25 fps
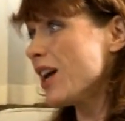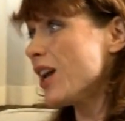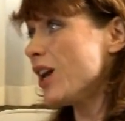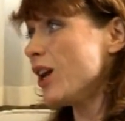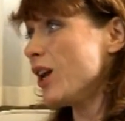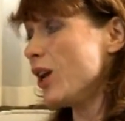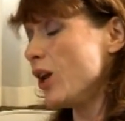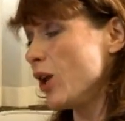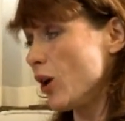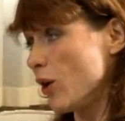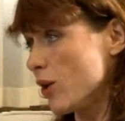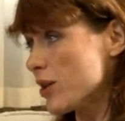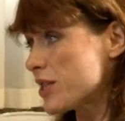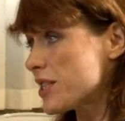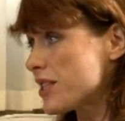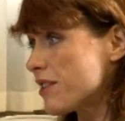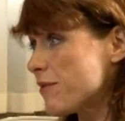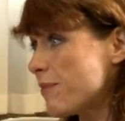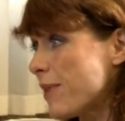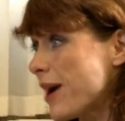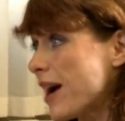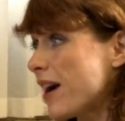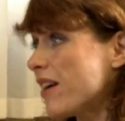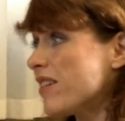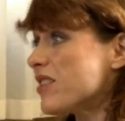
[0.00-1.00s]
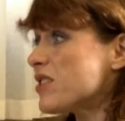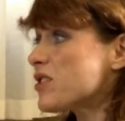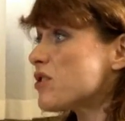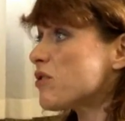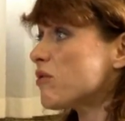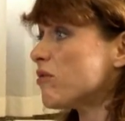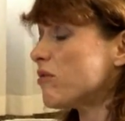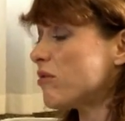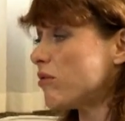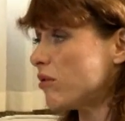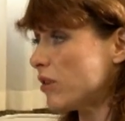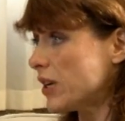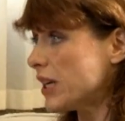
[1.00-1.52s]
Lots of parents
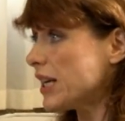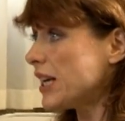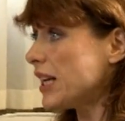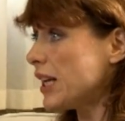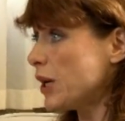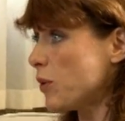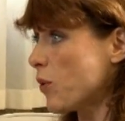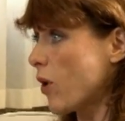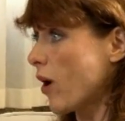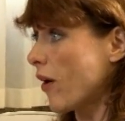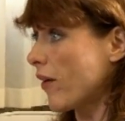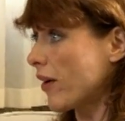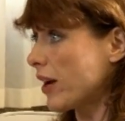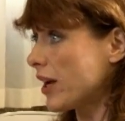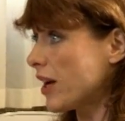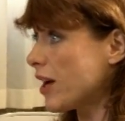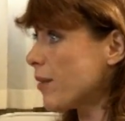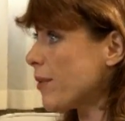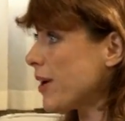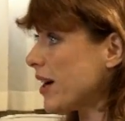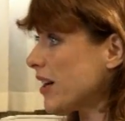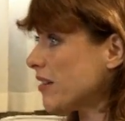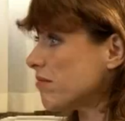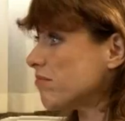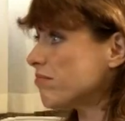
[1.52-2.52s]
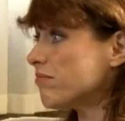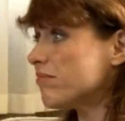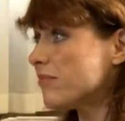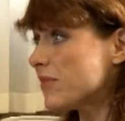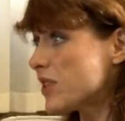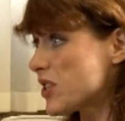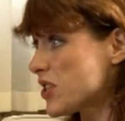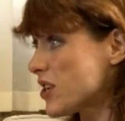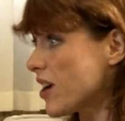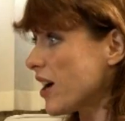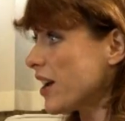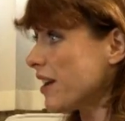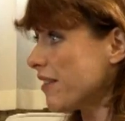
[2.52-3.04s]
really worry about
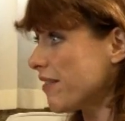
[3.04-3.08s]
side